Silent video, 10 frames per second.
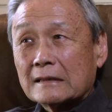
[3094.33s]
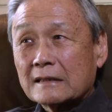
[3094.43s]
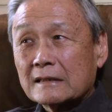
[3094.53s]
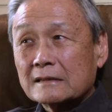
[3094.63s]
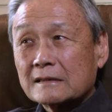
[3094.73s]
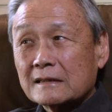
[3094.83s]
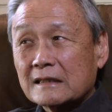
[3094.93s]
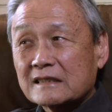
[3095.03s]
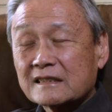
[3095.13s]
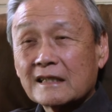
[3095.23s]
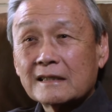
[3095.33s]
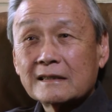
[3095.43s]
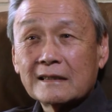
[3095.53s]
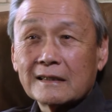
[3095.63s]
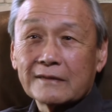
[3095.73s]
the
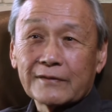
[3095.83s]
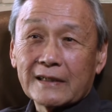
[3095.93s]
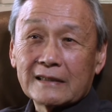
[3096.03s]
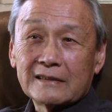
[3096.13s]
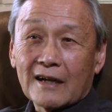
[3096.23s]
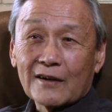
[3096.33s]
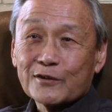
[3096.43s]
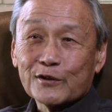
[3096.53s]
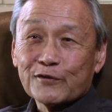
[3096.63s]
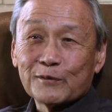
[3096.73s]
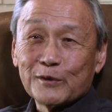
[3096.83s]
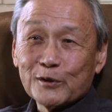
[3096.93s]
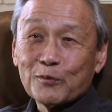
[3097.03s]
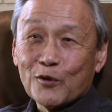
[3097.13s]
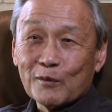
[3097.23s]
son of a doctor from
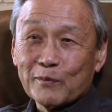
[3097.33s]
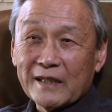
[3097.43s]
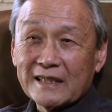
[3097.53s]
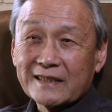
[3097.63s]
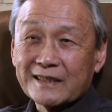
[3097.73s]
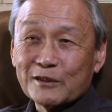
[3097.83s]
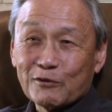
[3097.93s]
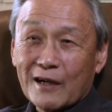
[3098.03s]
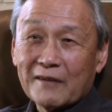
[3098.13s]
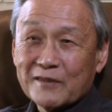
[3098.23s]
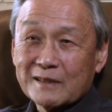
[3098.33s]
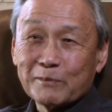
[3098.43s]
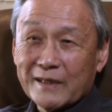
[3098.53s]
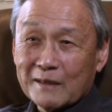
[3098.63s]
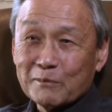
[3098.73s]
Newport Beach can drive his
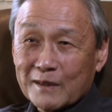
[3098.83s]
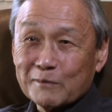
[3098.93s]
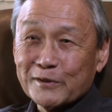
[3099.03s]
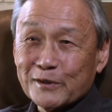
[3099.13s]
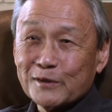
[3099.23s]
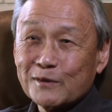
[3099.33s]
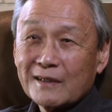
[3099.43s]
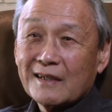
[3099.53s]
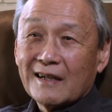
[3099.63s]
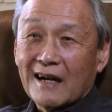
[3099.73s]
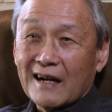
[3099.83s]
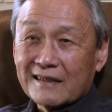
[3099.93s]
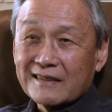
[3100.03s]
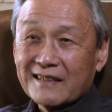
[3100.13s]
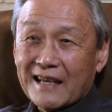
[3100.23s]
BMW
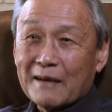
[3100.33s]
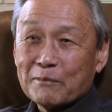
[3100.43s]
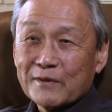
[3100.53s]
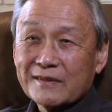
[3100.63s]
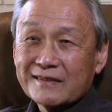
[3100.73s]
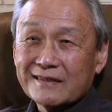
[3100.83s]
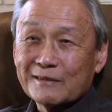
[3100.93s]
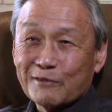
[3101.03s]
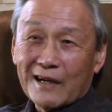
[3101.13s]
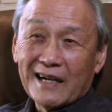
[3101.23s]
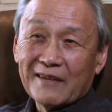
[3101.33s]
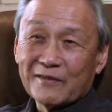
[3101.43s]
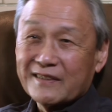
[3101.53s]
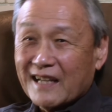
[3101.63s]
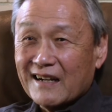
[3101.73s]
onto the campus and
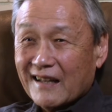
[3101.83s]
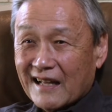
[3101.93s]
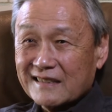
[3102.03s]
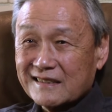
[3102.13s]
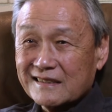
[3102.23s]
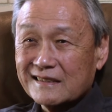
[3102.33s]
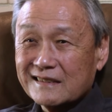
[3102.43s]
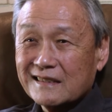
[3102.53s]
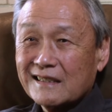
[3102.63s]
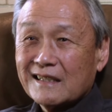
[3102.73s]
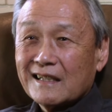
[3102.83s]
drive and take classes,